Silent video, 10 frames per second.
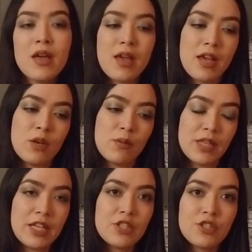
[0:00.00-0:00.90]
in a
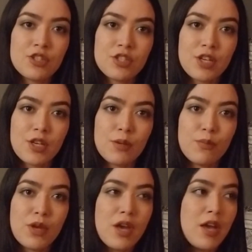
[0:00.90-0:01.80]
relationship,
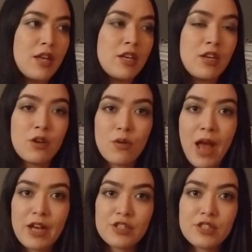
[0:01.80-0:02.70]
in an
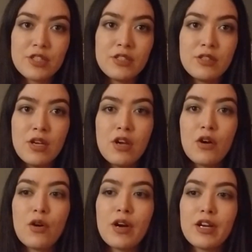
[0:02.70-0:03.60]
interaction,
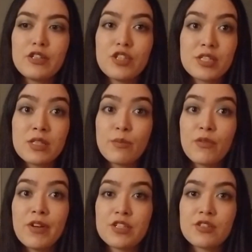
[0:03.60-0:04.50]
or just in a
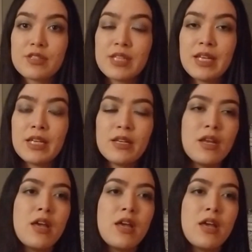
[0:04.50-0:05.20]
professional setting.